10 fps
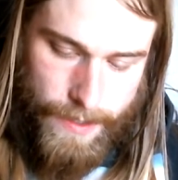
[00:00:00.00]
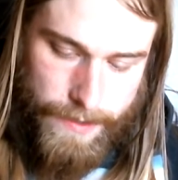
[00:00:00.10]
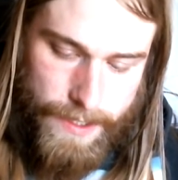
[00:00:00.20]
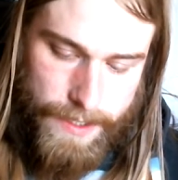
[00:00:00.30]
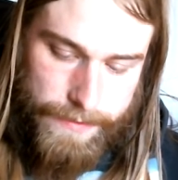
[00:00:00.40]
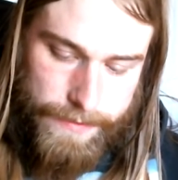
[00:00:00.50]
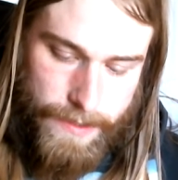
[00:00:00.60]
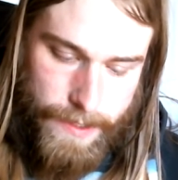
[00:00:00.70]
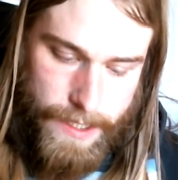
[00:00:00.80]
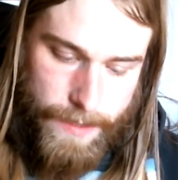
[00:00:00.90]
And yes,
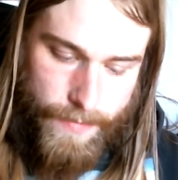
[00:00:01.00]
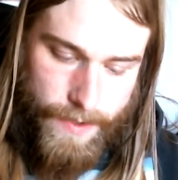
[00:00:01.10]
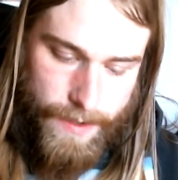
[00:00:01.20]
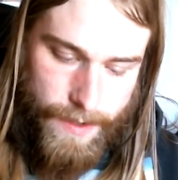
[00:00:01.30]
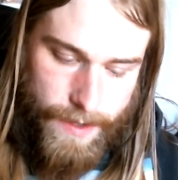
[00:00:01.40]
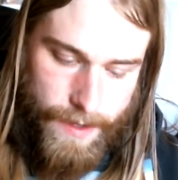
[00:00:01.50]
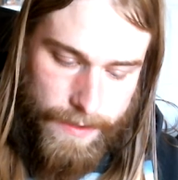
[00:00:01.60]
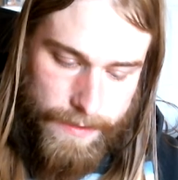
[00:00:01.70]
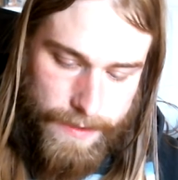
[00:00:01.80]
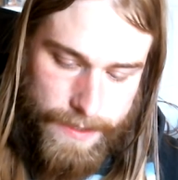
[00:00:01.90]
time
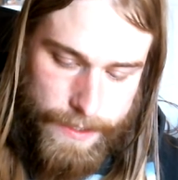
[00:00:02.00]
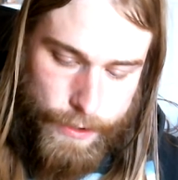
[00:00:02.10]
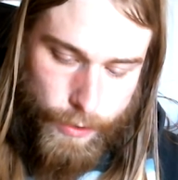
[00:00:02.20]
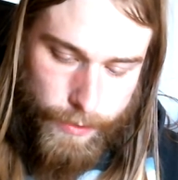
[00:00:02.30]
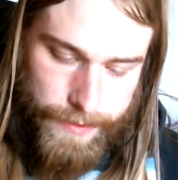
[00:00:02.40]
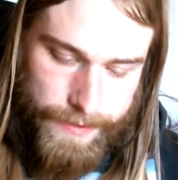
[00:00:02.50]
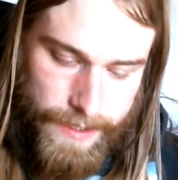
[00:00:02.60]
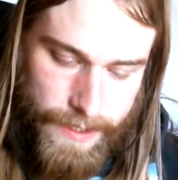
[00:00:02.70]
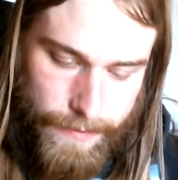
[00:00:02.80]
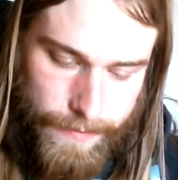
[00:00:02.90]
and
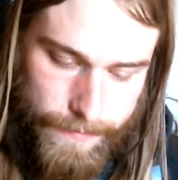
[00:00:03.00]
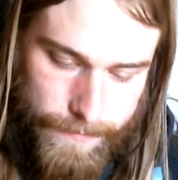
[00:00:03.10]
eternity.